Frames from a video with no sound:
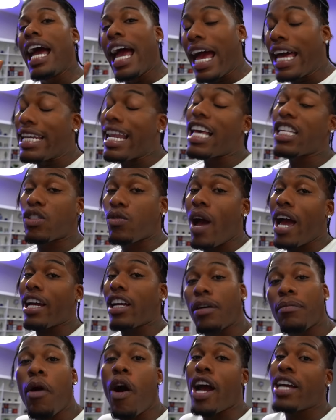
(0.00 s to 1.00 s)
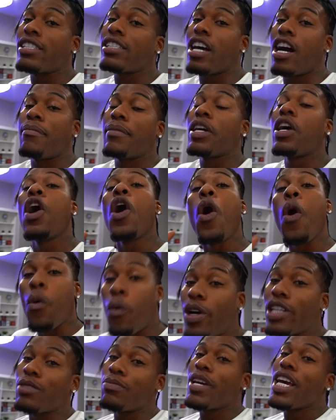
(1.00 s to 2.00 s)
And that's right, Kamari is coming,
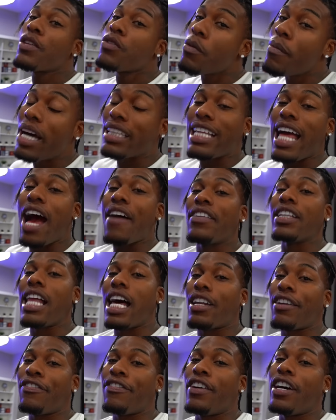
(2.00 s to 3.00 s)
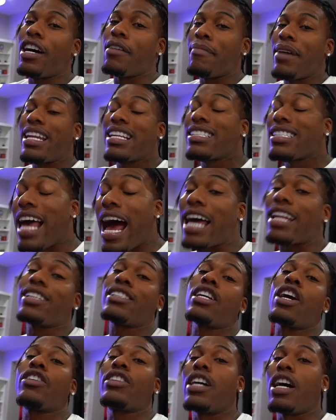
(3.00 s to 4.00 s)
which means we about to have a lot of fun, man. It's time to
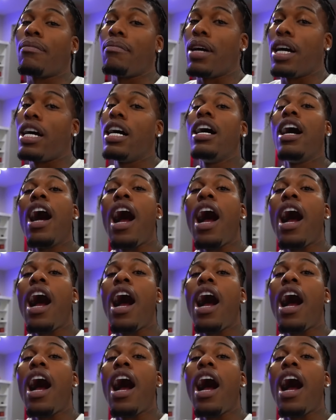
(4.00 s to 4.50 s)
turn up, bro.